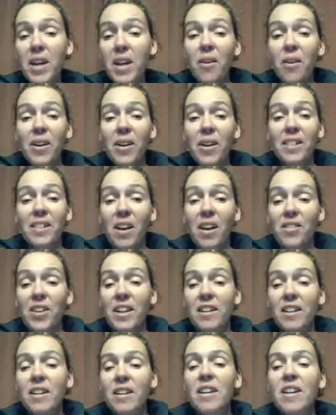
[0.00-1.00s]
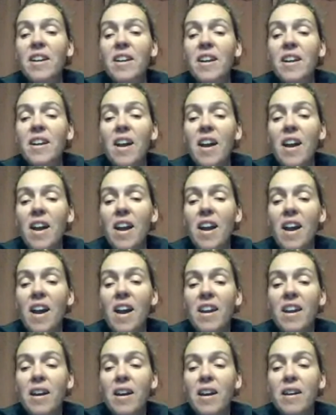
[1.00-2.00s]
but now I love it.
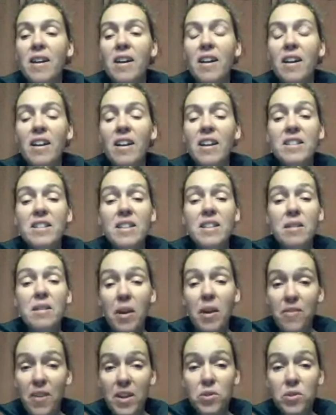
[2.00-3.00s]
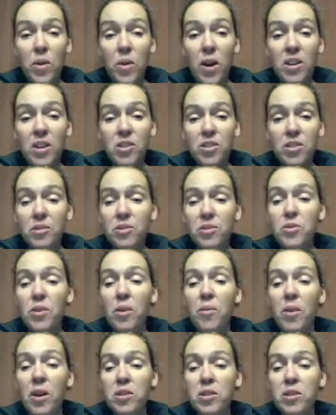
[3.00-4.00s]
And it's in my face
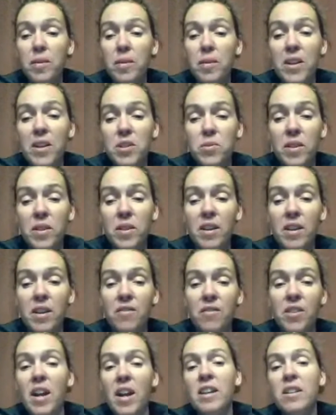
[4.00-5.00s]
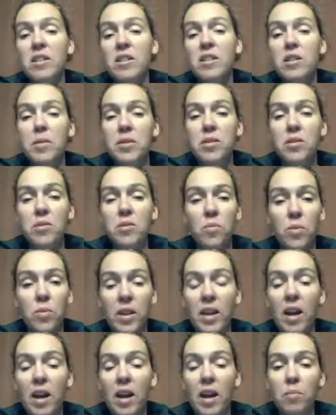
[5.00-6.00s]
wash, so I wash my face with it every night. It's
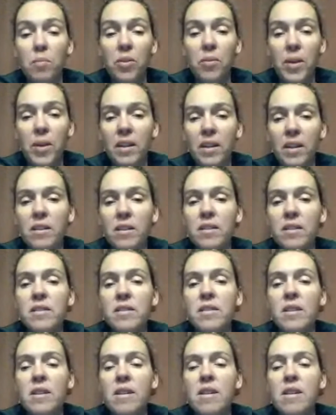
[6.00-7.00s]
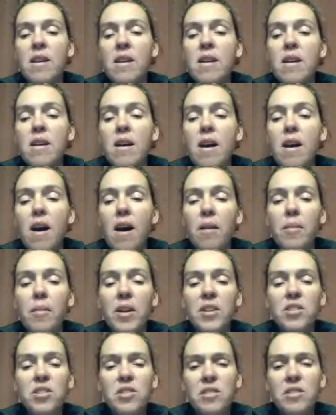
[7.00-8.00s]
supposed to really help with wrinkles, and
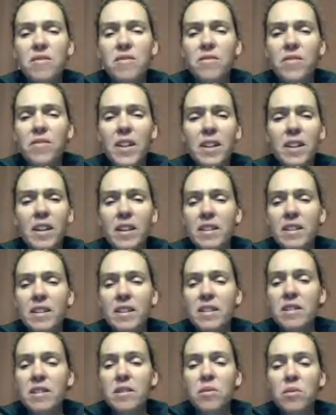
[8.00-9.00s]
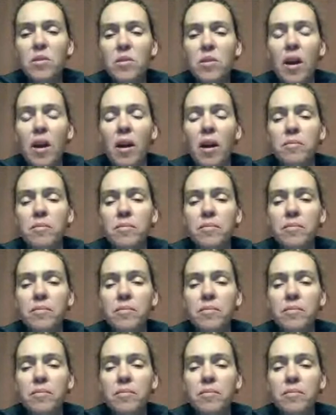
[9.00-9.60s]
I just feel like it's